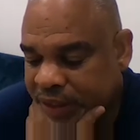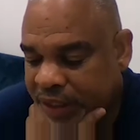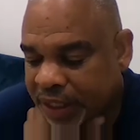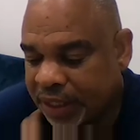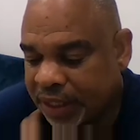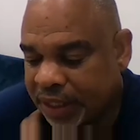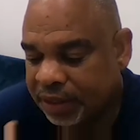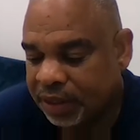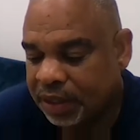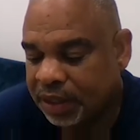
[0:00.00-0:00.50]

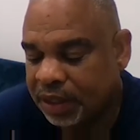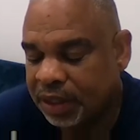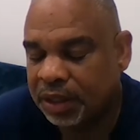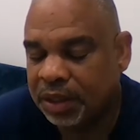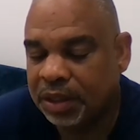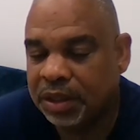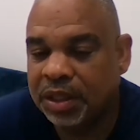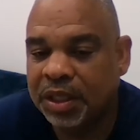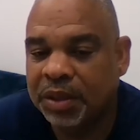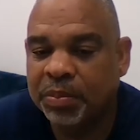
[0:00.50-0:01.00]
that the
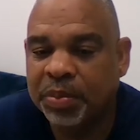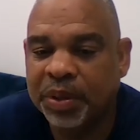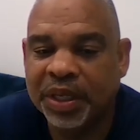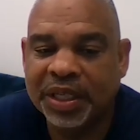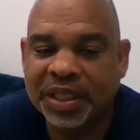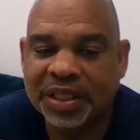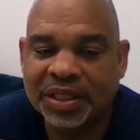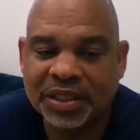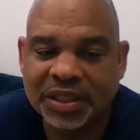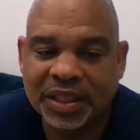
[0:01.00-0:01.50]
the
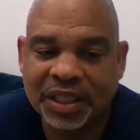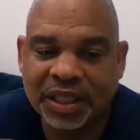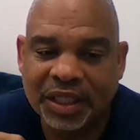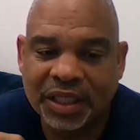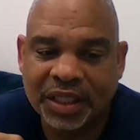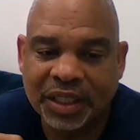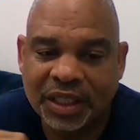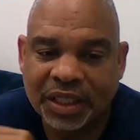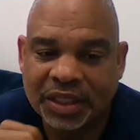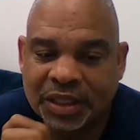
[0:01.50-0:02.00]
biggest
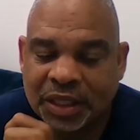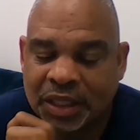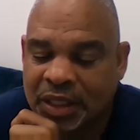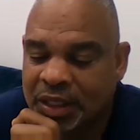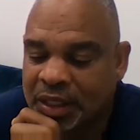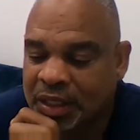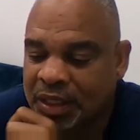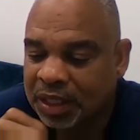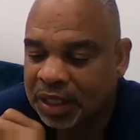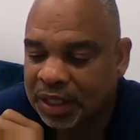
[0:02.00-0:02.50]
thing is
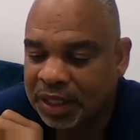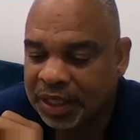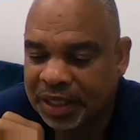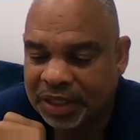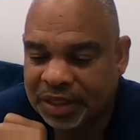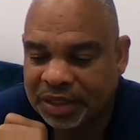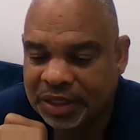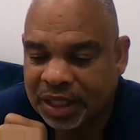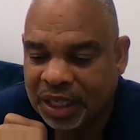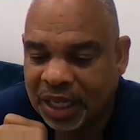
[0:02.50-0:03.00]

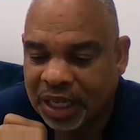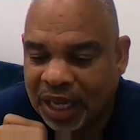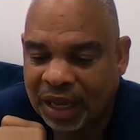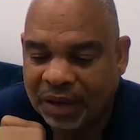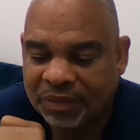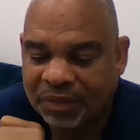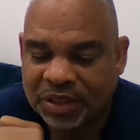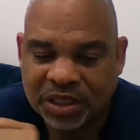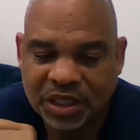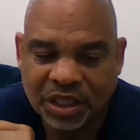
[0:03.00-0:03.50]
is
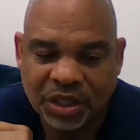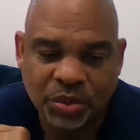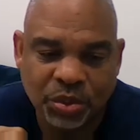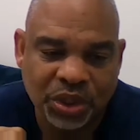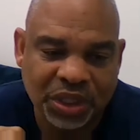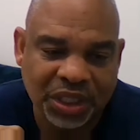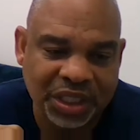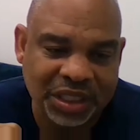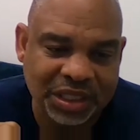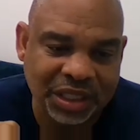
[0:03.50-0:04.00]
obviously you
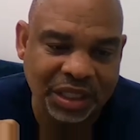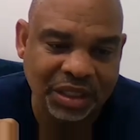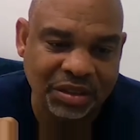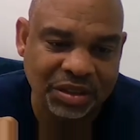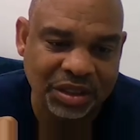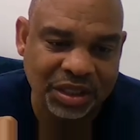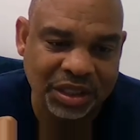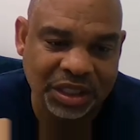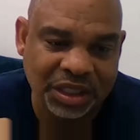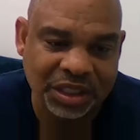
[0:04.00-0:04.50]
want to instill
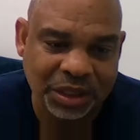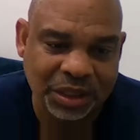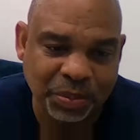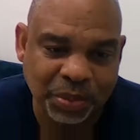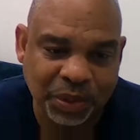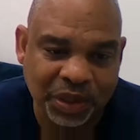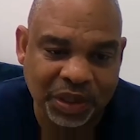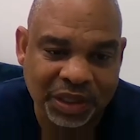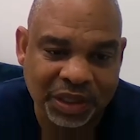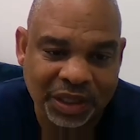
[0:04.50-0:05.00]

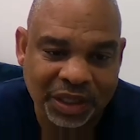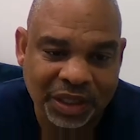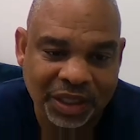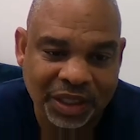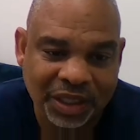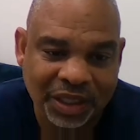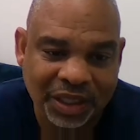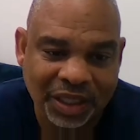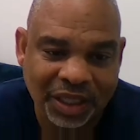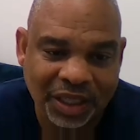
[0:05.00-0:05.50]
discipline.
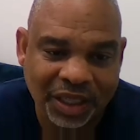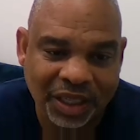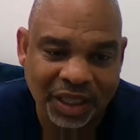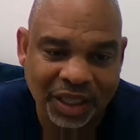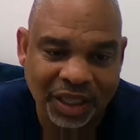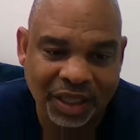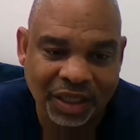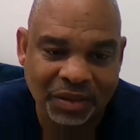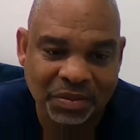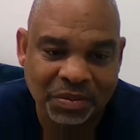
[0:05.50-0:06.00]

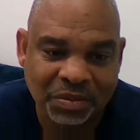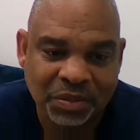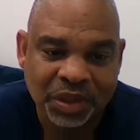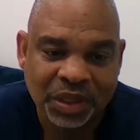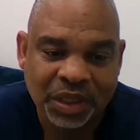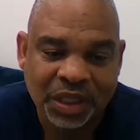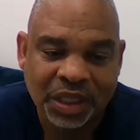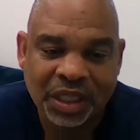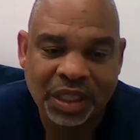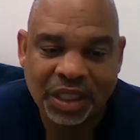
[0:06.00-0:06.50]
Um,
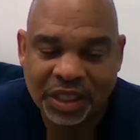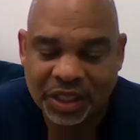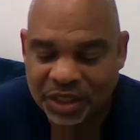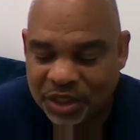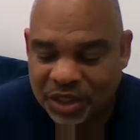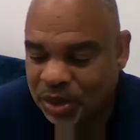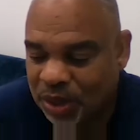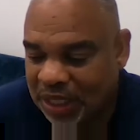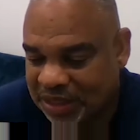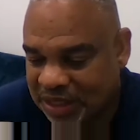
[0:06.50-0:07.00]
you
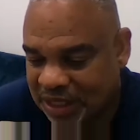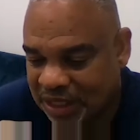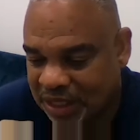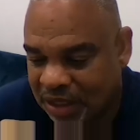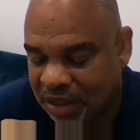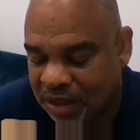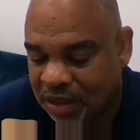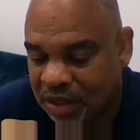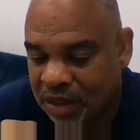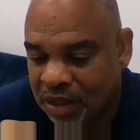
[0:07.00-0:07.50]
know, I
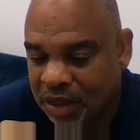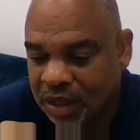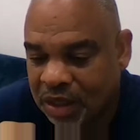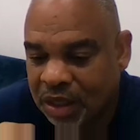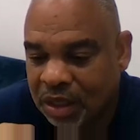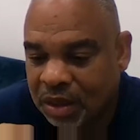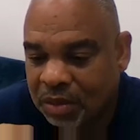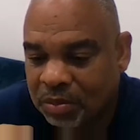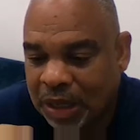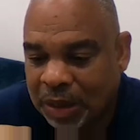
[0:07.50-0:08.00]
tell
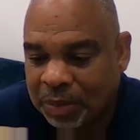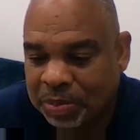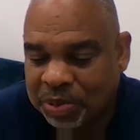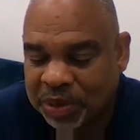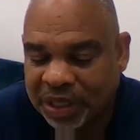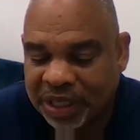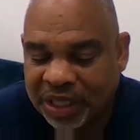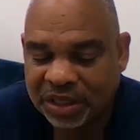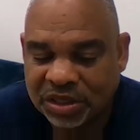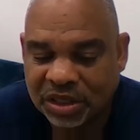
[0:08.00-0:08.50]
my
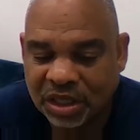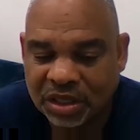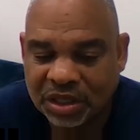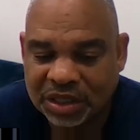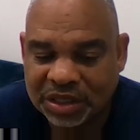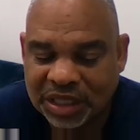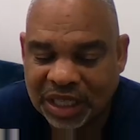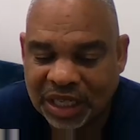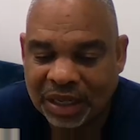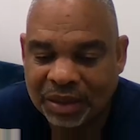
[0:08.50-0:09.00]
players all the
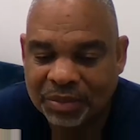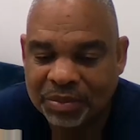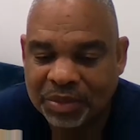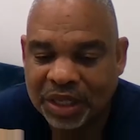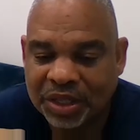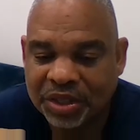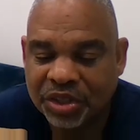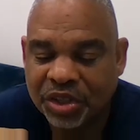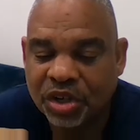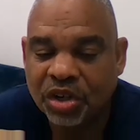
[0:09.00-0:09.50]
time
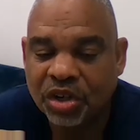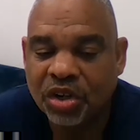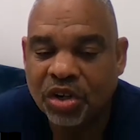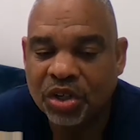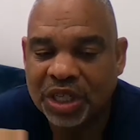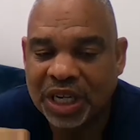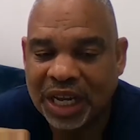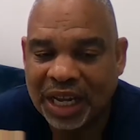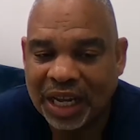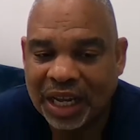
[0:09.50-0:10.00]
that you're
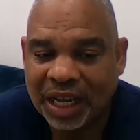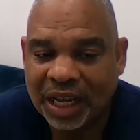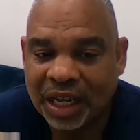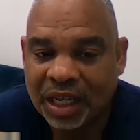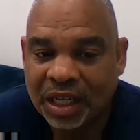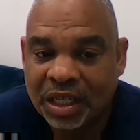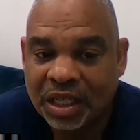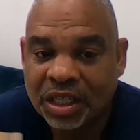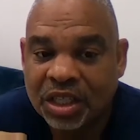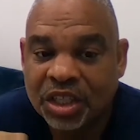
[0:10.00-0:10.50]
gonna ha-
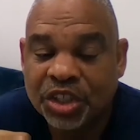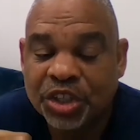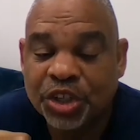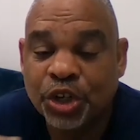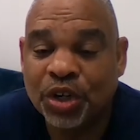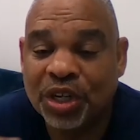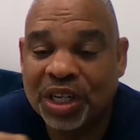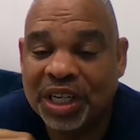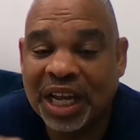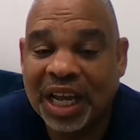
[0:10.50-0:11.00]

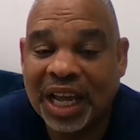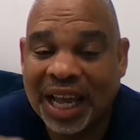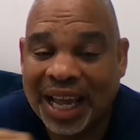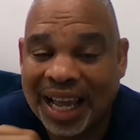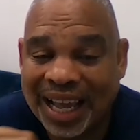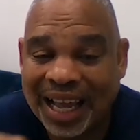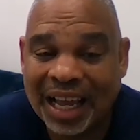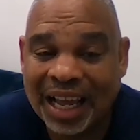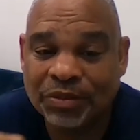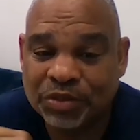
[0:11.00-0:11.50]
you're gonna
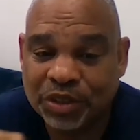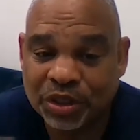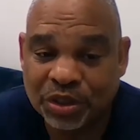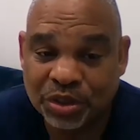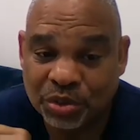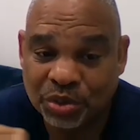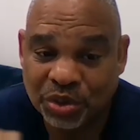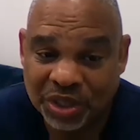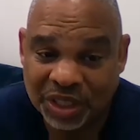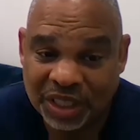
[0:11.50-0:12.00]
have to
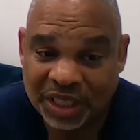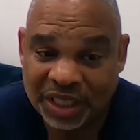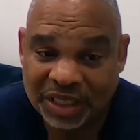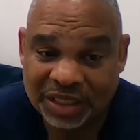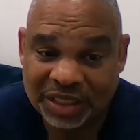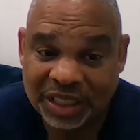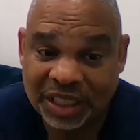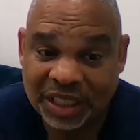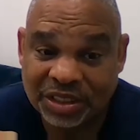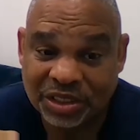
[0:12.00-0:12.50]
do
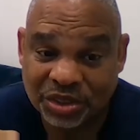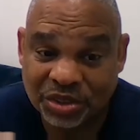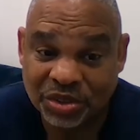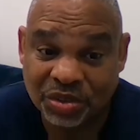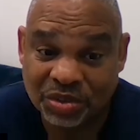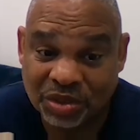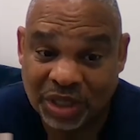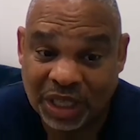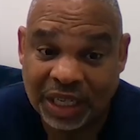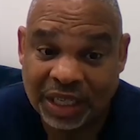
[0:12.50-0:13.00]
things that you
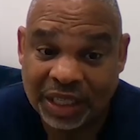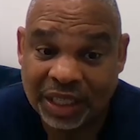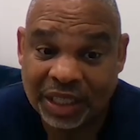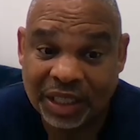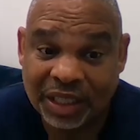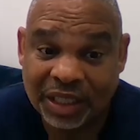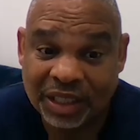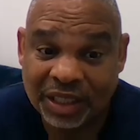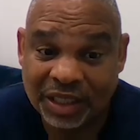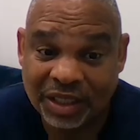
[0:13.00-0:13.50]
don't like.
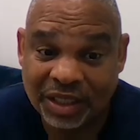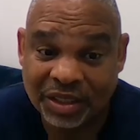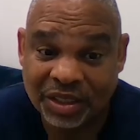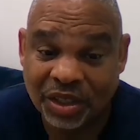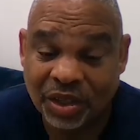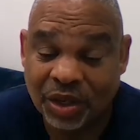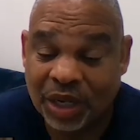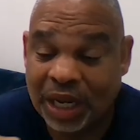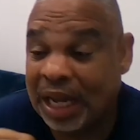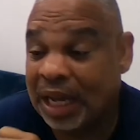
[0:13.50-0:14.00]
You
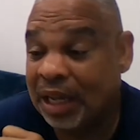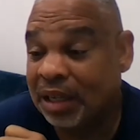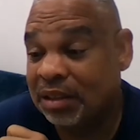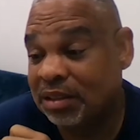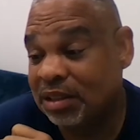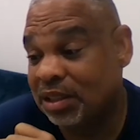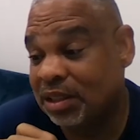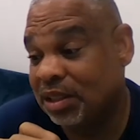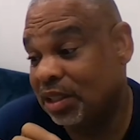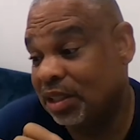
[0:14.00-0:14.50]
know, I
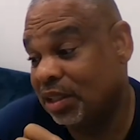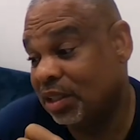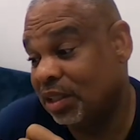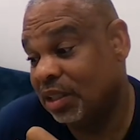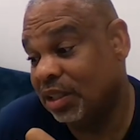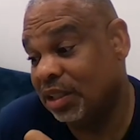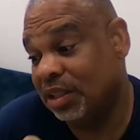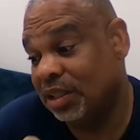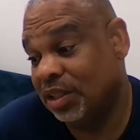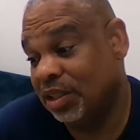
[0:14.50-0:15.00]
it,
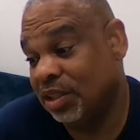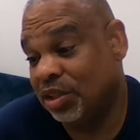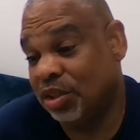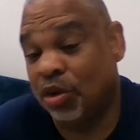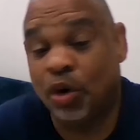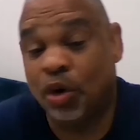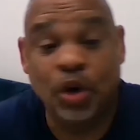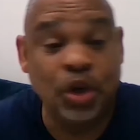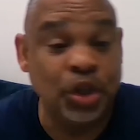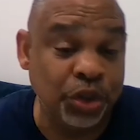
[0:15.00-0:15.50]
it,
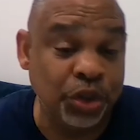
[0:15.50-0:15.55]
or